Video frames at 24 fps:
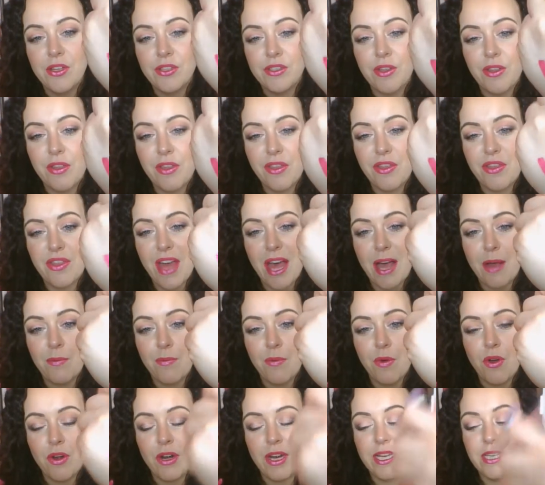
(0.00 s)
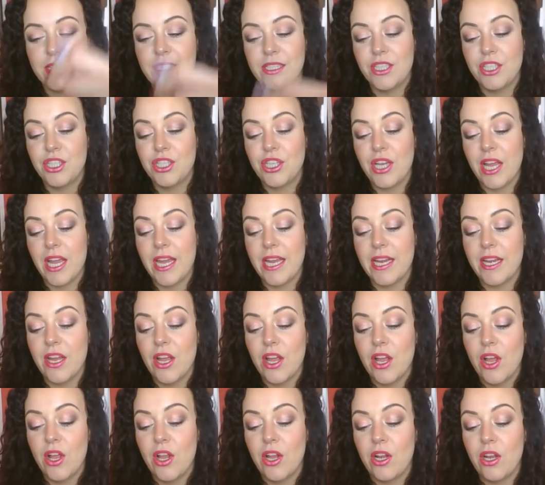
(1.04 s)
So that one is the shade
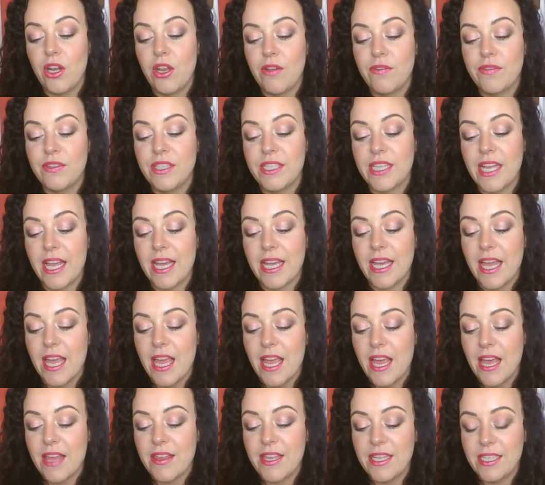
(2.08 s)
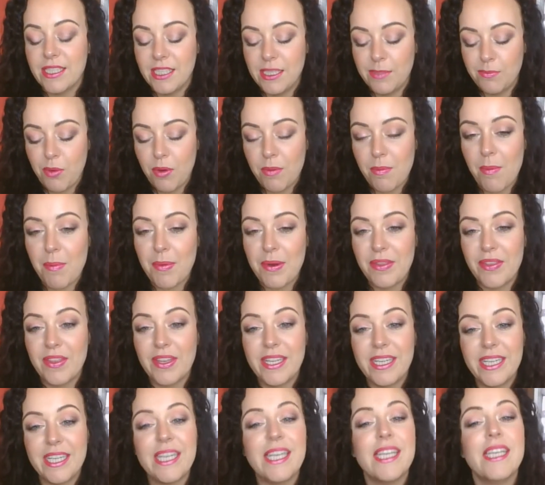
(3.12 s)
Lovesick. This is probably
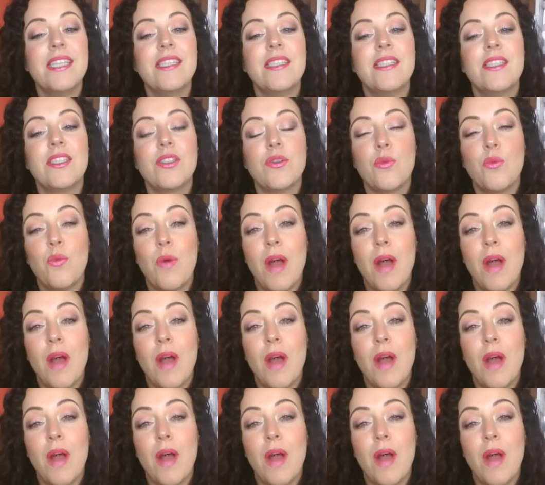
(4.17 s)
the least